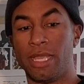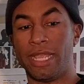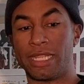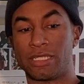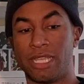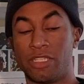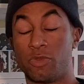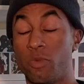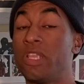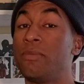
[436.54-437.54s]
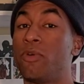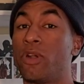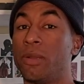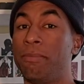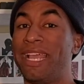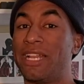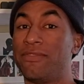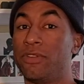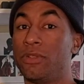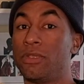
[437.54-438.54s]
It's like, it's really more
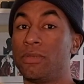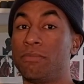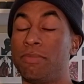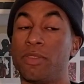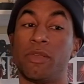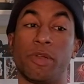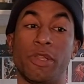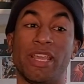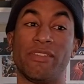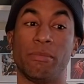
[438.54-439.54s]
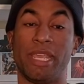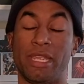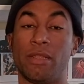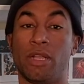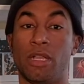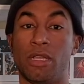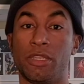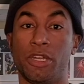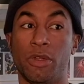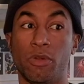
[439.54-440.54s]
impactful. But then when you have the main,
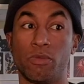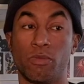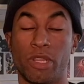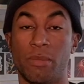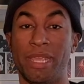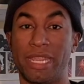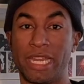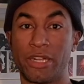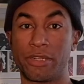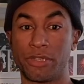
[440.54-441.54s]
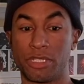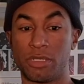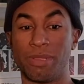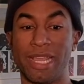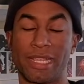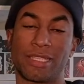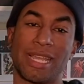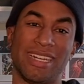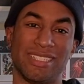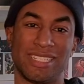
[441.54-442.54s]
you know, one of the main characters is black, is
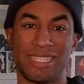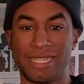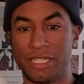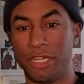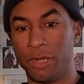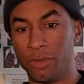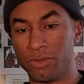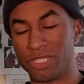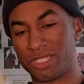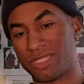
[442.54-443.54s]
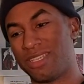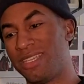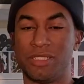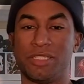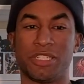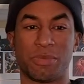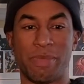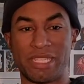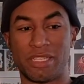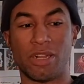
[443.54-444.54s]
kind of, you know, just
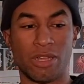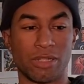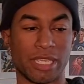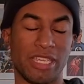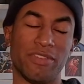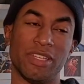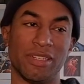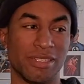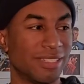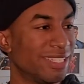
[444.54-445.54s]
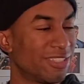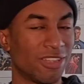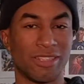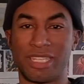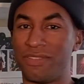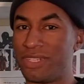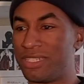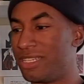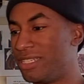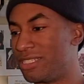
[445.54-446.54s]
makes it all even. It's all even,
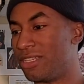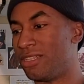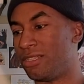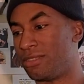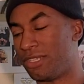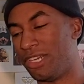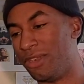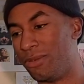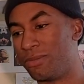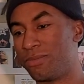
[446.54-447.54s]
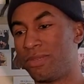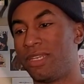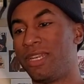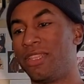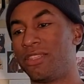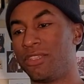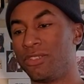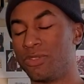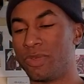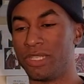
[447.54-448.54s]
and it's all, you know,
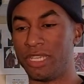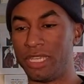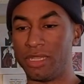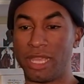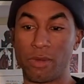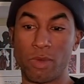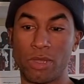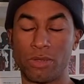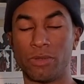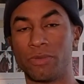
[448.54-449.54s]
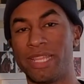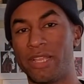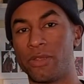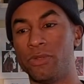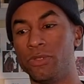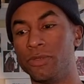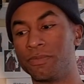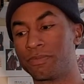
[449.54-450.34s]
nothing's really like, whoa, that cool.